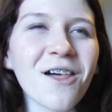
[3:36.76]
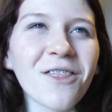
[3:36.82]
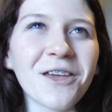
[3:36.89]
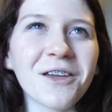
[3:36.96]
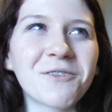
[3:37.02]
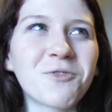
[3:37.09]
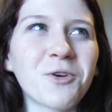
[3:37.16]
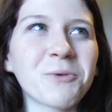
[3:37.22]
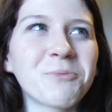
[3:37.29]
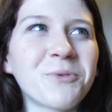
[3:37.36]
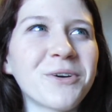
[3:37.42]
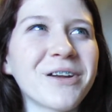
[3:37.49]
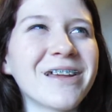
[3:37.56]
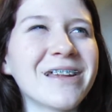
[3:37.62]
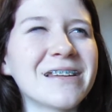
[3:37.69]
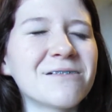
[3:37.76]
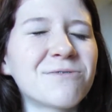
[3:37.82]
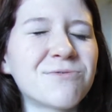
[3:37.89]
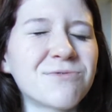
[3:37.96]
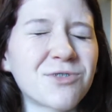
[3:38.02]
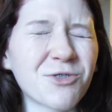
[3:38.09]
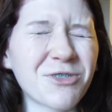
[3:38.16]
like
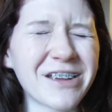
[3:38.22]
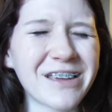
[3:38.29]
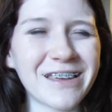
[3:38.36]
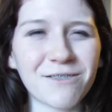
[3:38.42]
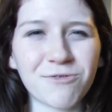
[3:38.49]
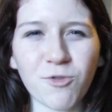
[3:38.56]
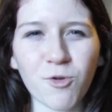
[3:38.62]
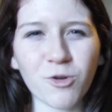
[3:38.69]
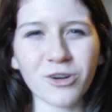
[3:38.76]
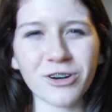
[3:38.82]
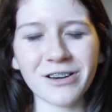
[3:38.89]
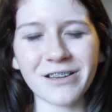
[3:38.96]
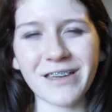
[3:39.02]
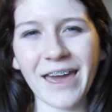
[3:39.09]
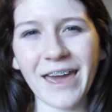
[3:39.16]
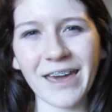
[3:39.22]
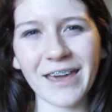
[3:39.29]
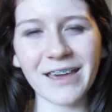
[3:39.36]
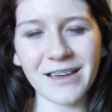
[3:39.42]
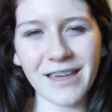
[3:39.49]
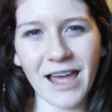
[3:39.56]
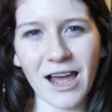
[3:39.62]

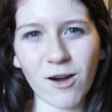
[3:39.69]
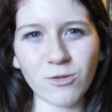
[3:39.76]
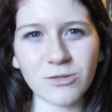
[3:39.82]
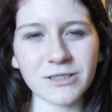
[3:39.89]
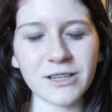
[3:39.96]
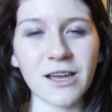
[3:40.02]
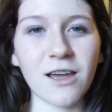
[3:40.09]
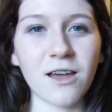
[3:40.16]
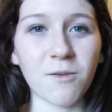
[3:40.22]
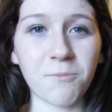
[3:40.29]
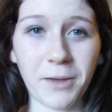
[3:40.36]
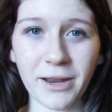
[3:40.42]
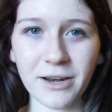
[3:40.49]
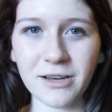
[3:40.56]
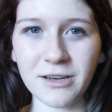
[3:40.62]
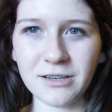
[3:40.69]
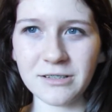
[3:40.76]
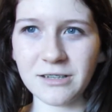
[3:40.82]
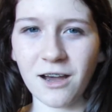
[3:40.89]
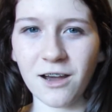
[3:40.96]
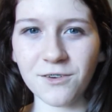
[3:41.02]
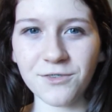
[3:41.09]
4.34k account
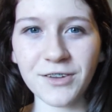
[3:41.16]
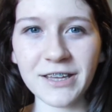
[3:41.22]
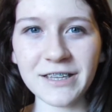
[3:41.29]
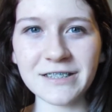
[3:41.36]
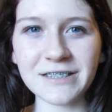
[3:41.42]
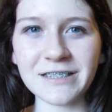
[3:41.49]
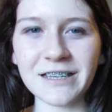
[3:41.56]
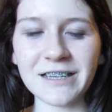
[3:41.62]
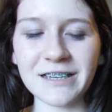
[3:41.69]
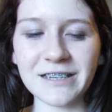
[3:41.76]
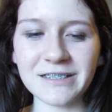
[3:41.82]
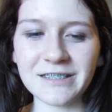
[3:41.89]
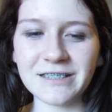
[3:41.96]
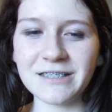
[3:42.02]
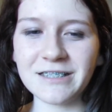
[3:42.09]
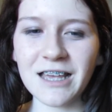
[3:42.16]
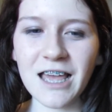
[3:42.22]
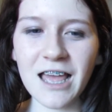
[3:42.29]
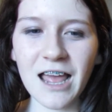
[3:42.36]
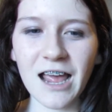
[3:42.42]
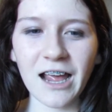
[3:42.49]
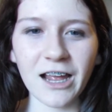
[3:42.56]
beta.fins, it's
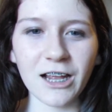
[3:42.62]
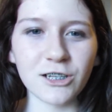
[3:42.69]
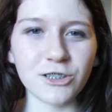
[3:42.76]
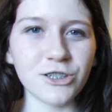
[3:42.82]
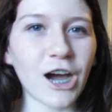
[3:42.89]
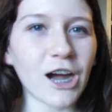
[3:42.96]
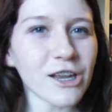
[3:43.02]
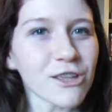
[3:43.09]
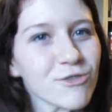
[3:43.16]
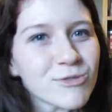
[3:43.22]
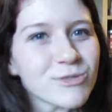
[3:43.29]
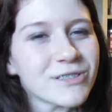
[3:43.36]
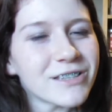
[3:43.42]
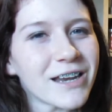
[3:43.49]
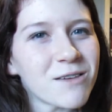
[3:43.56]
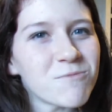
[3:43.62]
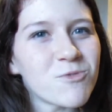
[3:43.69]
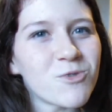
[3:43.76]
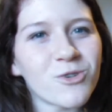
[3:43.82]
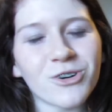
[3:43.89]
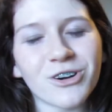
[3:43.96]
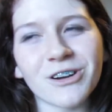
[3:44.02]
not used
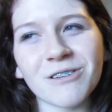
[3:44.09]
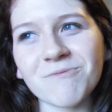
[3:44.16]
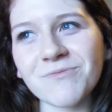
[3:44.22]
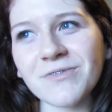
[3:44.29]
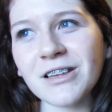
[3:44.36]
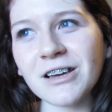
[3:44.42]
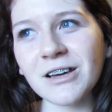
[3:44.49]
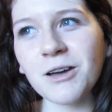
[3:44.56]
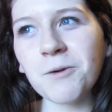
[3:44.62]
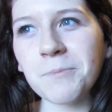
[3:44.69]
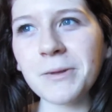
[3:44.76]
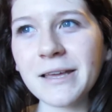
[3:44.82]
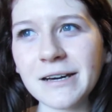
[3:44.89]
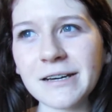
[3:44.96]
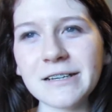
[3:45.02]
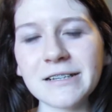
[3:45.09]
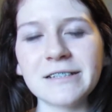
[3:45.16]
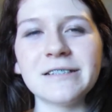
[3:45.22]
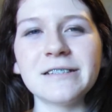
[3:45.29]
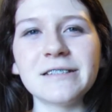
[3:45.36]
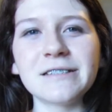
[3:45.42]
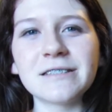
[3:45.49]
anymore
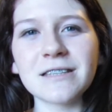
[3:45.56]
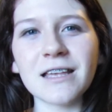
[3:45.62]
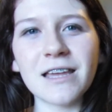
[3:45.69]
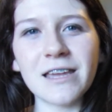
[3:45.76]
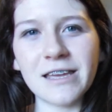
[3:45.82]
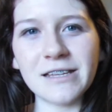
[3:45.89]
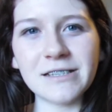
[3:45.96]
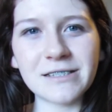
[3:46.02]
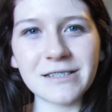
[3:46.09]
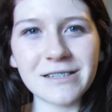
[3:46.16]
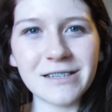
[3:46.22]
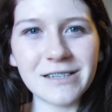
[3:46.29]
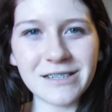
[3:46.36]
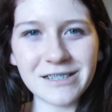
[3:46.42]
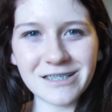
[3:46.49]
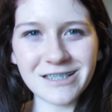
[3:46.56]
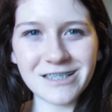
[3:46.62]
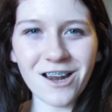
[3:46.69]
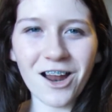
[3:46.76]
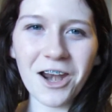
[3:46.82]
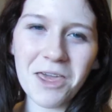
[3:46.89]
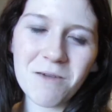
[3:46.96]
because it is
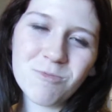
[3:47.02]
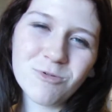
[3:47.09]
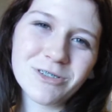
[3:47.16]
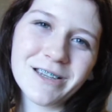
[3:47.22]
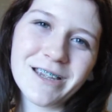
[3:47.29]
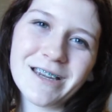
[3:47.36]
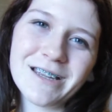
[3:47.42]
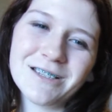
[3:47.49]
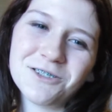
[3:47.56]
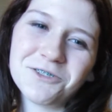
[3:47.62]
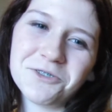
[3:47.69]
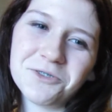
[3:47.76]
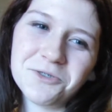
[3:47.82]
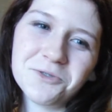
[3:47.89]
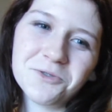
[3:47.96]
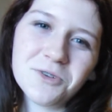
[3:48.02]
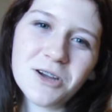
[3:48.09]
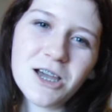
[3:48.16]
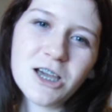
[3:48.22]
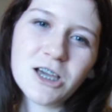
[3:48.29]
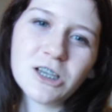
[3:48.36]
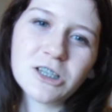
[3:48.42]
not able to get into.
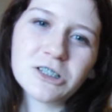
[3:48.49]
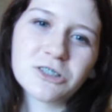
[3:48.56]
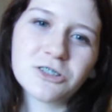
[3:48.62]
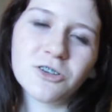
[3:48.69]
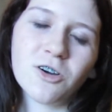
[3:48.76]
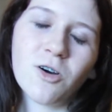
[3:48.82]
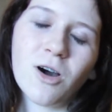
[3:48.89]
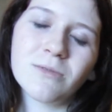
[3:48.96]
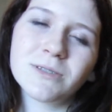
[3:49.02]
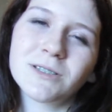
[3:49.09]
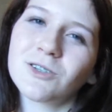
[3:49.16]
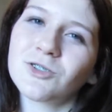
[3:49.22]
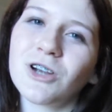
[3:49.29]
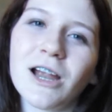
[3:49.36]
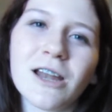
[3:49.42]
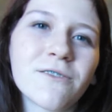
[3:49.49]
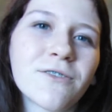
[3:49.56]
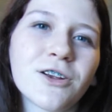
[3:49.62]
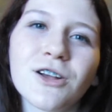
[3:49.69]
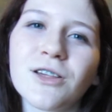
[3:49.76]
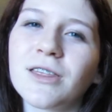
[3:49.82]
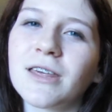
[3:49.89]
So I'm still trying to
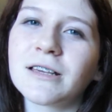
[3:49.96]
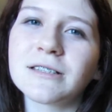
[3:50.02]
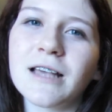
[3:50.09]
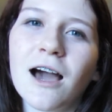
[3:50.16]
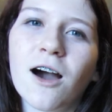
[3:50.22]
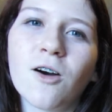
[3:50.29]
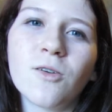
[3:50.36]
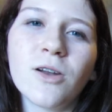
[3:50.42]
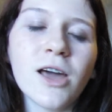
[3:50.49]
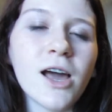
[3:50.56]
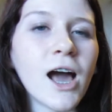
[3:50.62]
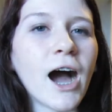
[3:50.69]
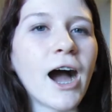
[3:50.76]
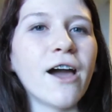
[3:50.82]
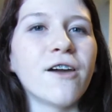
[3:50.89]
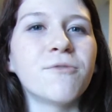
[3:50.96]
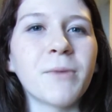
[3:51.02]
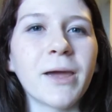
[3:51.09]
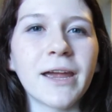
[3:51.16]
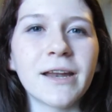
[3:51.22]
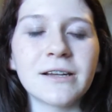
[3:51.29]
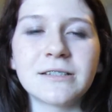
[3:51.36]
figure things out. I've
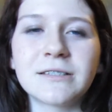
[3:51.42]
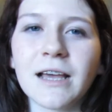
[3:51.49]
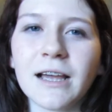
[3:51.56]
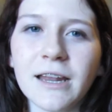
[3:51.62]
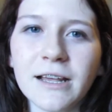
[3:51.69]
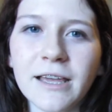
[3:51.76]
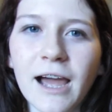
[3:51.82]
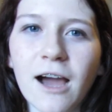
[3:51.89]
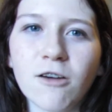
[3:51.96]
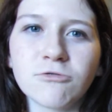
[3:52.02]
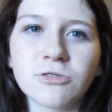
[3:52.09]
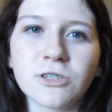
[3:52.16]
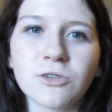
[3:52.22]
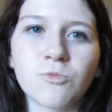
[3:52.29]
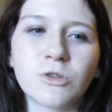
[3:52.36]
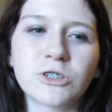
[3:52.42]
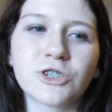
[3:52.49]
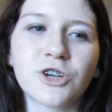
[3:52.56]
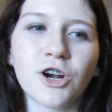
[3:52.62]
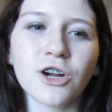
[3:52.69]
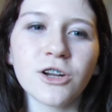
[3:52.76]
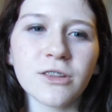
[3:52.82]
made a second account, which
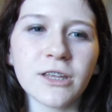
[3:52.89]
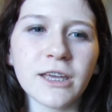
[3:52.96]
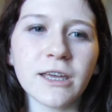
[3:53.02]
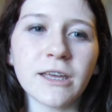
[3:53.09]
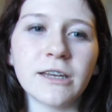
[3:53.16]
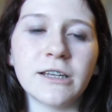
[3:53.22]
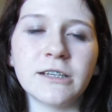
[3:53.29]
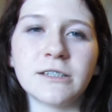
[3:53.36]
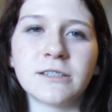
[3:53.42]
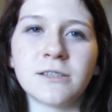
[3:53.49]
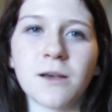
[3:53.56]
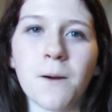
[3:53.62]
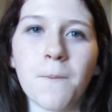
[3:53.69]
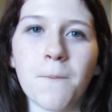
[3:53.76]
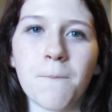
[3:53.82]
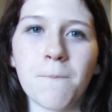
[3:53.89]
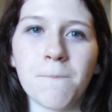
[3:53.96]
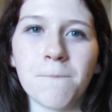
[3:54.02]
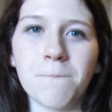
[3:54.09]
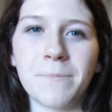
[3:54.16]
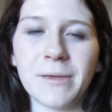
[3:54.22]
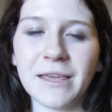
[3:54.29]
currently it is
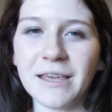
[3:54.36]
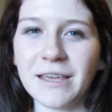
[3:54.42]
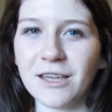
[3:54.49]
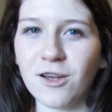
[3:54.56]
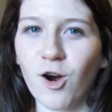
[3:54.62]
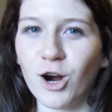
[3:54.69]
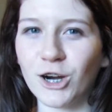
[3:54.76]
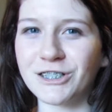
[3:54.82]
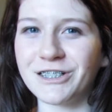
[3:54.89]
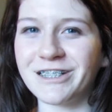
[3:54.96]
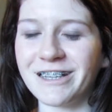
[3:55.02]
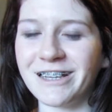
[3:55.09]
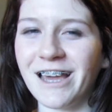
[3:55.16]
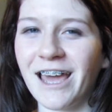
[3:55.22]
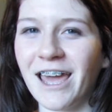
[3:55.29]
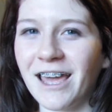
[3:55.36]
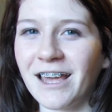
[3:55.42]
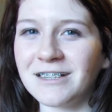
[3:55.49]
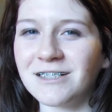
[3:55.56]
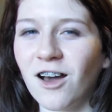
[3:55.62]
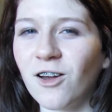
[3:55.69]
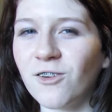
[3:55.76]

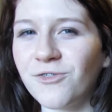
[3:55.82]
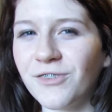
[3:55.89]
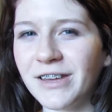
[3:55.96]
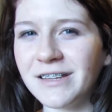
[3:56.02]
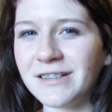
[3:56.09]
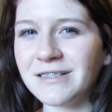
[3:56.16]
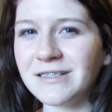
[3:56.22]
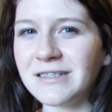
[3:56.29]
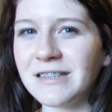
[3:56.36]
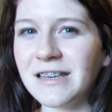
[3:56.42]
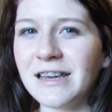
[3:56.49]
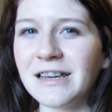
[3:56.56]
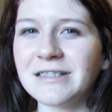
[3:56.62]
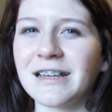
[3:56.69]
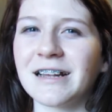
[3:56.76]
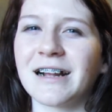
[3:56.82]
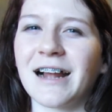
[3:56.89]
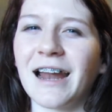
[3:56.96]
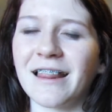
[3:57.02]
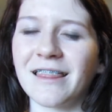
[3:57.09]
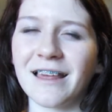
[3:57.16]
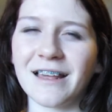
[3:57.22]
berta.fins. It's like a
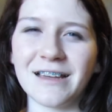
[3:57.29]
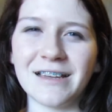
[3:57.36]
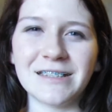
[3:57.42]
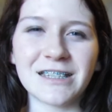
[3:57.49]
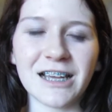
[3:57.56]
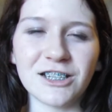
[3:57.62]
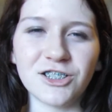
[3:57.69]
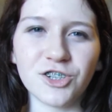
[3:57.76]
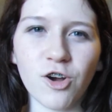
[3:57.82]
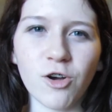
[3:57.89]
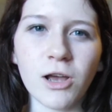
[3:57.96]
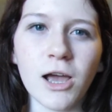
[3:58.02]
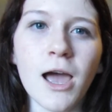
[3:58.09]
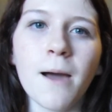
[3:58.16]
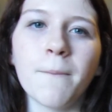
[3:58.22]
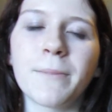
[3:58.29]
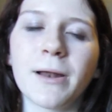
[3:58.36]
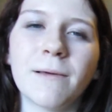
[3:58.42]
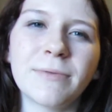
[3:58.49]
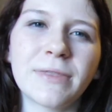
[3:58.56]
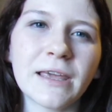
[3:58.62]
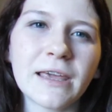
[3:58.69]
kind of like an inside joke, but
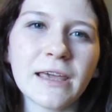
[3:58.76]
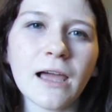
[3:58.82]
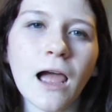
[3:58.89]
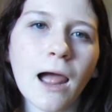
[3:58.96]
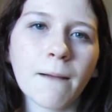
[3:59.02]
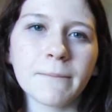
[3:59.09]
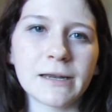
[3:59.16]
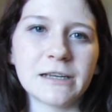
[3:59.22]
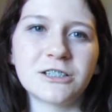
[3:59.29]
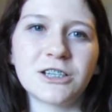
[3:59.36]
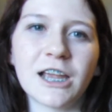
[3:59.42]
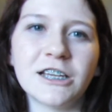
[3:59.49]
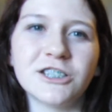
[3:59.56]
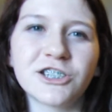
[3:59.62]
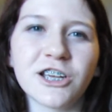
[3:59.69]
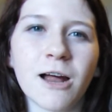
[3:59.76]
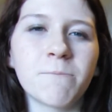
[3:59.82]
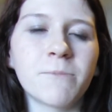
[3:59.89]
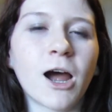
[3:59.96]
I'm thinking I'm gonna change it. I'm